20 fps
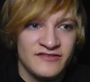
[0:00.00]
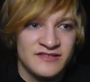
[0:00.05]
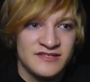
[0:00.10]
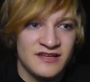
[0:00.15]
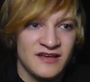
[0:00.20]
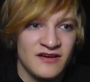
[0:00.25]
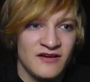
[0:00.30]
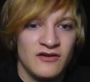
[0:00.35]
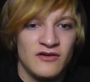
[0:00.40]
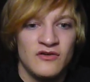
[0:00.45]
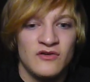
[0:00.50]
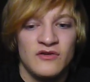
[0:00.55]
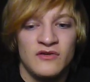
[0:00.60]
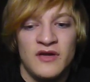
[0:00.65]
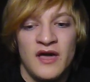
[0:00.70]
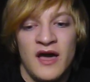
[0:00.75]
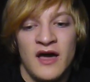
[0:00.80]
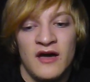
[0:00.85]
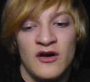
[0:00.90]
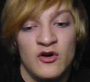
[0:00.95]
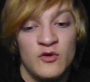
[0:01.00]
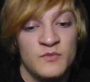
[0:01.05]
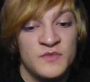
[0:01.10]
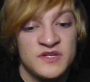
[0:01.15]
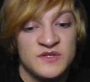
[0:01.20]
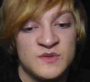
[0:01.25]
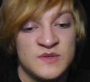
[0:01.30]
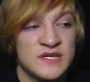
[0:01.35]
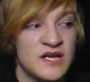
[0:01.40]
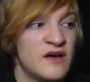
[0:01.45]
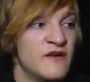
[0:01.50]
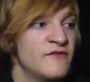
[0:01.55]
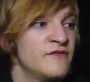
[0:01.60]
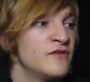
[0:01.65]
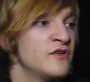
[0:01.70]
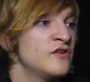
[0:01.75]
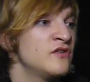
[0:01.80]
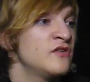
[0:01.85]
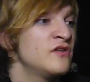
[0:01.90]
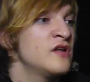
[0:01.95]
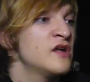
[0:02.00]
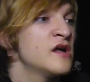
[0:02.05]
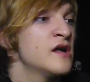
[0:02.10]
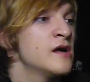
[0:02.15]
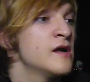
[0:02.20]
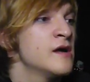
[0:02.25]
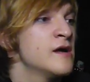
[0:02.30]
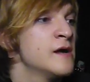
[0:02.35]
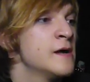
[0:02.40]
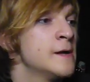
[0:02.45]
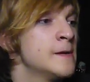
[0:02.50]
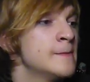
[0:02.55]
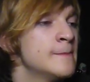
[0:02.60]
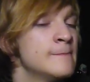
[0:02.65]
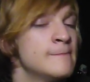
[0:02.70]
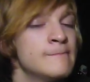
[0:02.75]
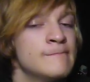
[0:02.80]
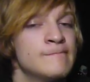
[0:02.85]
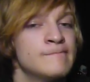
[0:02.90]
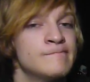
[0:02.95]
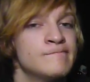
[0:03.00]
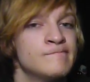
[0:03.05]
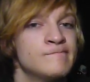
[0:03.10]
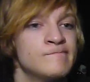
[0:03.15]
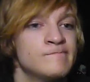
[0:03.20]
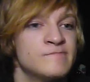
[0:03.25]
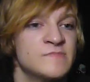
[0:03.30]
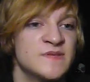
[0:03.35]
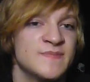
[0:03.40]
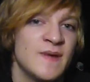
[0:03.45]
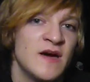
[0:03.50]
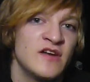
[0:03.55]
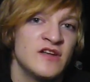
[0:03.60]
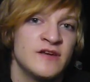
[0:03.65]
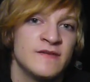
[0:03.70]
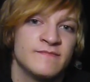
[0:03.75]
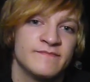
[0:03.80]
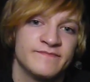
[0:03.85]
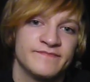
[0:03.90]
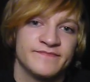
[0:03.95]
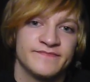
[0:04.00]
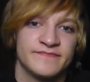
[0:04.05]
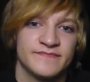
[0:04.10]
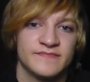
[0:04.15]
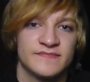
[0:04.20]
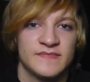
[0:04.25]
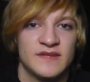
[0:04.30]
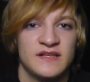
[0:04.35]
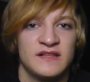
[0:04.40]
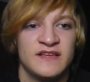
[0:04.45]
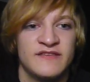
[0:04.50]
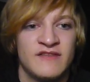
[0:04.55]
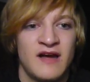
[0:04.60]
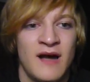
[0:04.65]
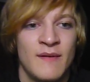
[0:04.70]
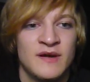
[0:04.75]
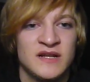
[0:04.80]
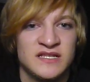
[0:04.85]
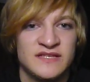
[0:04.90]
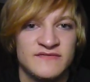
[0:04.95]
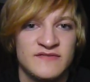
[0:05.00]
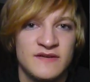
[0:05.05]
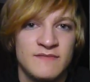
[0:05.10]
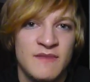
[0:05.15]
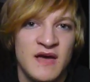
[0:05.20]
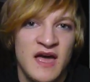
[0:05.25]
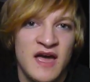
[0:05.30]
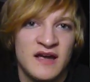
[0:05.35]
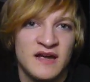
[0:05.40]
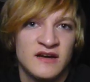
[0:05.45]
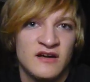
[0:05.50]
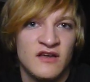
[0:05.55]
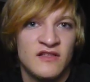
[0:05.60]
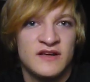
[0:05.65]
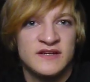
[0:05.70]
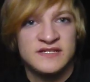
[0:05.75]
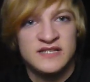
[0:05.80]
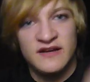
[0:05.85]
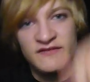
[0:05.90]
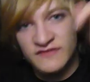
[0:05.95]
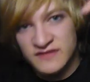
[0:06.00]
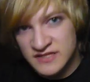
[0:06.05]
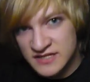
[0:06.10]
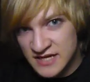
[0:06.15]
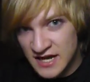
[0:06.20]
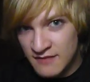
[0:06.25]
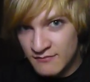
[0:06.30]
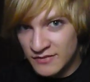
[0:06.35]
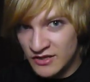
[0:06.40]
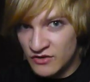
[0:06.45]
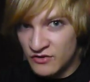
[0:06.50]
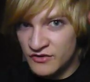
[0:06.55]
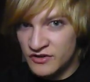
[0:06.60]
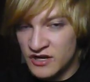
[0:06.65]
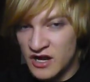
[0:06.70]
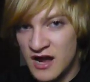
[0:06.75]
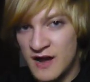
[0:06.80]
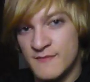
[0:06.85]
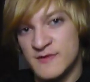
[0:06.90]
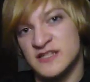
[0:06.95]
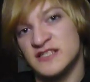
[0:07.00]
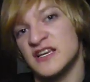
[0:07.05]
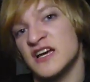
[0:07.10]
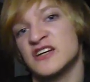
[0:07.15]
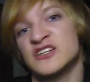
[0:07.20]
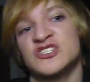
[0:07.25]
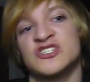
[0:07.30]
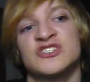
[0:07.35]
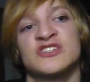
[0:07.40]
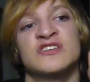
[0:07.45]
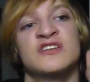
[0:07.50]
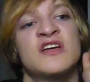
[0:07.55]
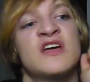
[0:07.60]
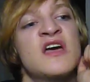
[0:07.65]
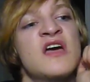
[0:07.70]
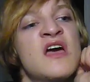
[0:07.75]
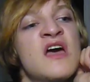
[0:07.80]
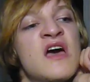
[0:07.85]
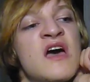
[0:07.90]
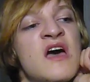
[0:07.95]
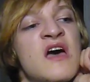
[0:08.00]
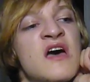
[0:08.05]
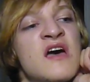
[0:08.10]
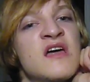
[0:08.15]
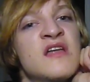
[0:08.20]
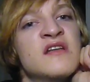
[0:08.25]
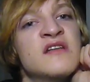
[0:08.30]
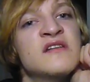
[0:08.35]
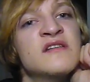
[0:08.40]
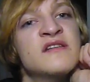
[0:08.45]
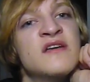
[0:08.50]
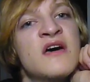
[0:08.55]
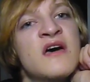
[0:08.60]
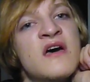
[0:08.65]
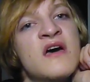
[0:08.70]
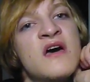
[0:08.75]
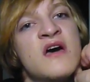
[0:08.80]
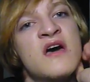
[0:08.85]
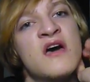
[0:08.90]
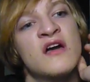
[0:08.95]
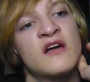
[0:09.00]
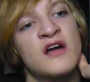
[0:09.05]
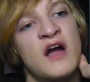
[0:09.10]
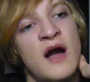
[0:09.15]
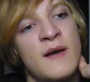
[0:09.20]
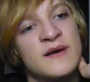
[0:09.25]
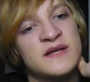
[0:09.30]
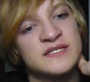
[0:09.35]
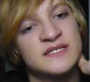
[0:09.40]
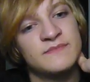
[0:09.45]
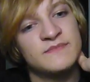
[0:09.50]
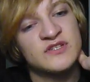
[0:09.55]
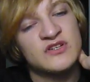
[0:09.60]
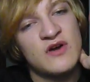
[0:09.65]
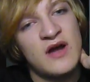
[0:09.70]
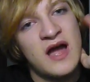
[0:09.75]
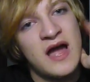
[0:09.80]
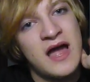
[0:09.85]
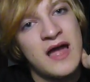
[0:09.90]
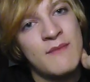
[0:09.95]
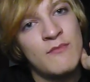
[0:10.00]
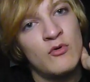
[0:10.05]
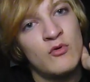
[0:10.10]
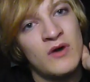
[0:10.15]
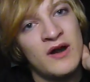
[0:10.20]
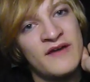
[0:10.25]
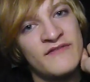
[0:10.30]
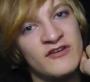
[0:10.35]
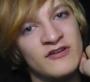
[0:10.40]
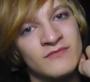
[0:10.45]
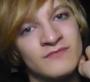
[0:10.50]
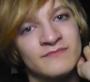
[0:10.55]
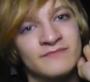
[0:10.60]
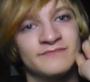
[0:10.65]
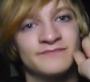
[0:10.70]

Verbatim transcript: So yeah, hope this was helpful. Um, that's about it. Leave comments, feedback, and all that stuff down below in the comment section and comment, subscribe, whatever.